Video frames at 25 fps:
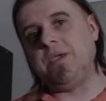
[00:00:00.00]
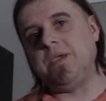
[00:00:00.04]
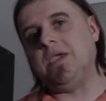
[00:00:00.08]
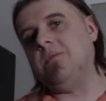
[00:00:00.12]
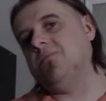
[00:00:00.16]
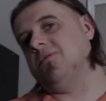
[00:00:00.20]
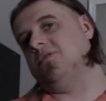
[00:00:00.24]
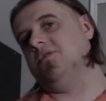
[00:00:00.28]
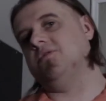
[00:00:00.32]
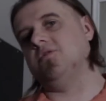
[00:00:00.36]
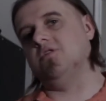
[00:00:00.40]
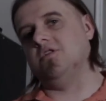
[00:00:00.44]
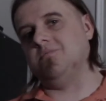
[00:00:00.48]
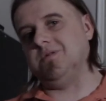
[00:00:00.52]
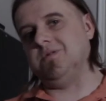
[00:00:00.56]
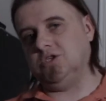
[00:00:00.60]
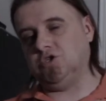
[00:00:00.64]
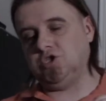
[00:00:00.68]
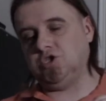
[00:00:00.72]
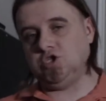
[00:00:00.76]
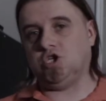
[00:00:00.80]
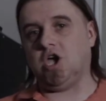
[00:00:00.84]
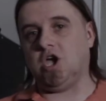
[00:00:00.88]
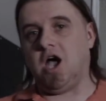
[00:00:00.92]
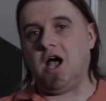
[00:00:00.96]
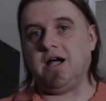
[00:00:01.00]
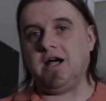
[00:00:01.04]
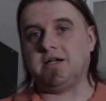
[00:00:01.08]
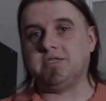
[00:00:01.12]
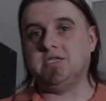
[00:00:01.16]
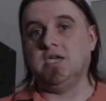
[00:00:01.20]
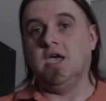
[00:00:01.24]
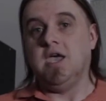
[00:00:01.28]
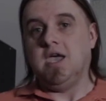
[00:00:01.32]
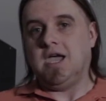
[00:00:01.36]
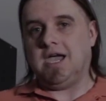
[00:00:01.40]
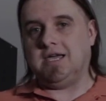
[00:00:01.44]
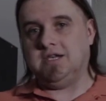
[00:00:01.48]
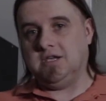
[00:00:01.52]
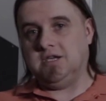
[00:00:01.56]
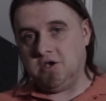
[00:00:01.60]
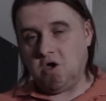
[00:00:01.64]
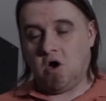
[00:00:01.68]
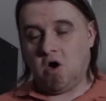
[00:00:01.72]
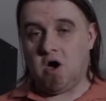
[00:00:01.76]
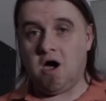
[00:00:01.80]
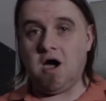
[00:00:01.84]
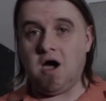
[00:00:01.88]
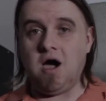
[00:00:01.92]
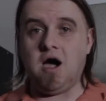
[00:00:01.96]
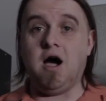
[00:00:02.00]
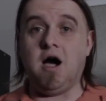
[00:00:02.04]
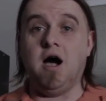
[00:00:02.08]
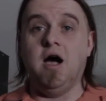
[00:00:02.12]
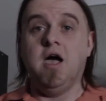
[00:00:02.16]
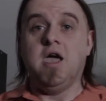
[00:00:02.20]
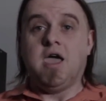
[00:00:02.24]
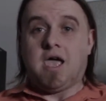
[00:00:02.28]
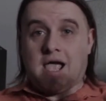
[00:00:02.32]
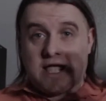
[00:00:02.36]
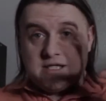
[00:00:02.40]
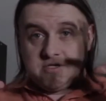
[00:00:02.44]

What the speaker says: people are going to be shocked and in awe